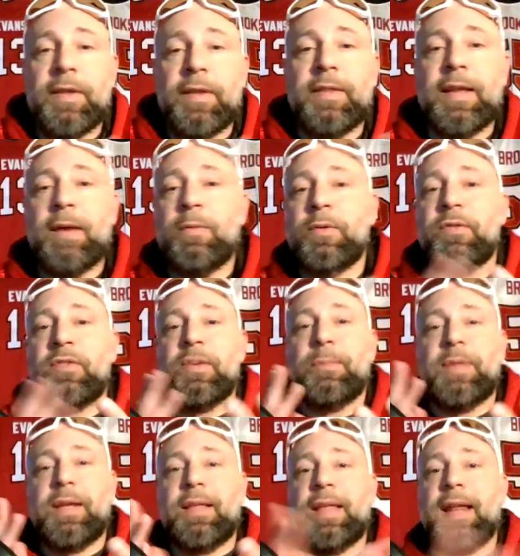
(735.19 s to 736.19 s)
And that was
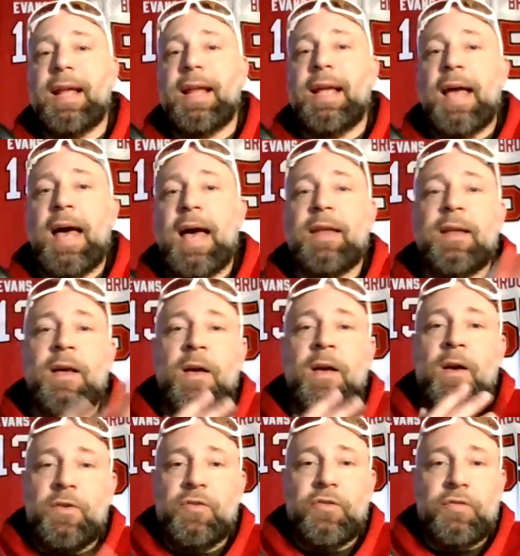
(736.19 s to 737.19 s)
something that I got
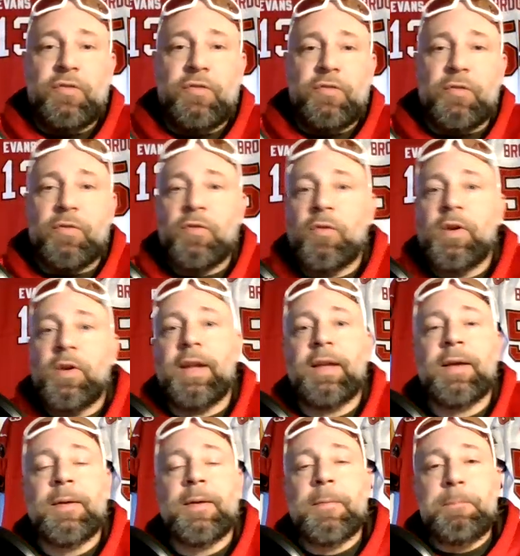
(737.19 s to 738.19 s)
just for
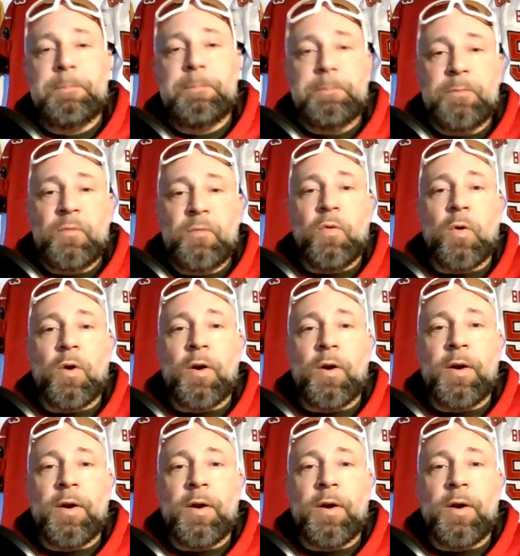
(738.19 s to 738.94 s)
free for